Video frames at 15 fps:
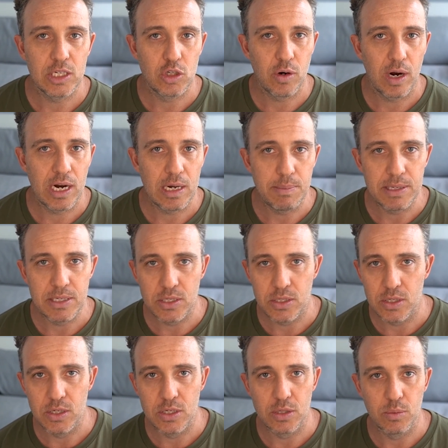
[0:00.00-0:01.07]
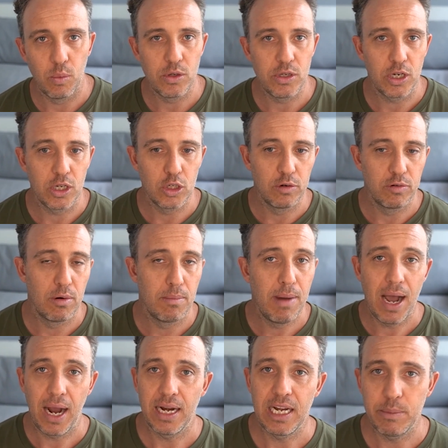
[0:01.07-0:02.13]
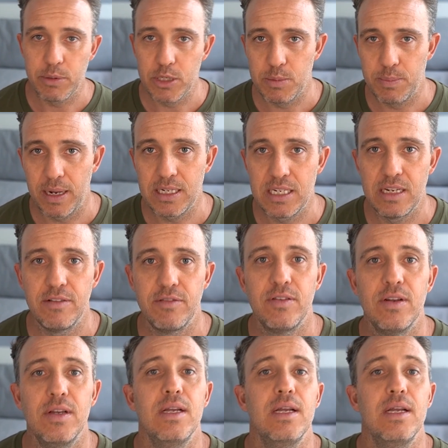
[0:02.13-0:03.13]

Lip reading: to trade businesses and what you can do from a marketing perspective,